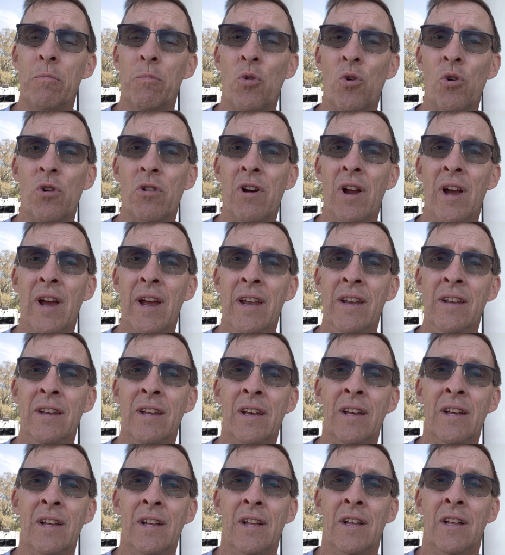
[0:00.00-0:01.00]
MORryde.
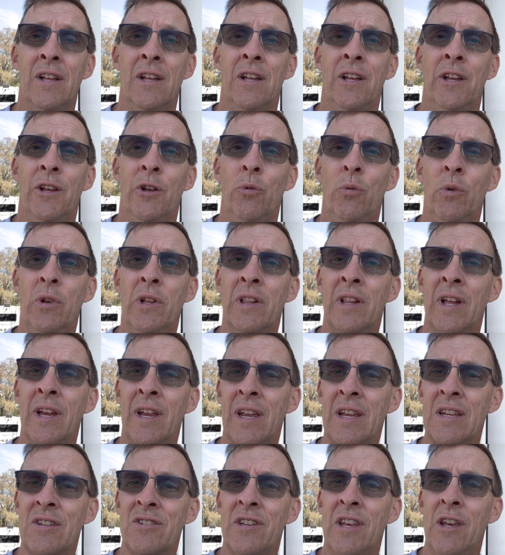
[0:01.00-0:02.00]

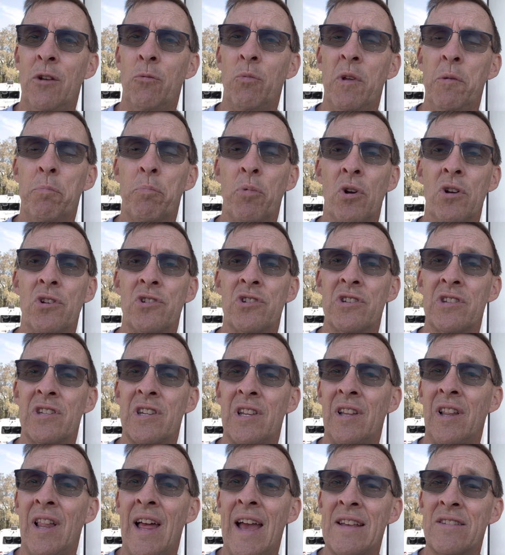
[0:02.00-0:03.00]
Like I said, we purchased
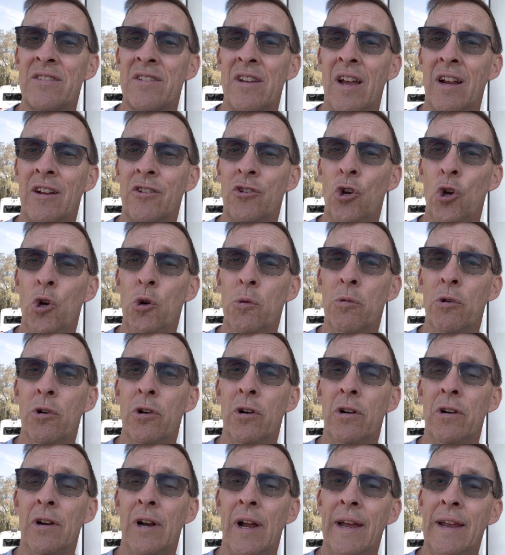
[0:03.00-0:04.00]
it last October.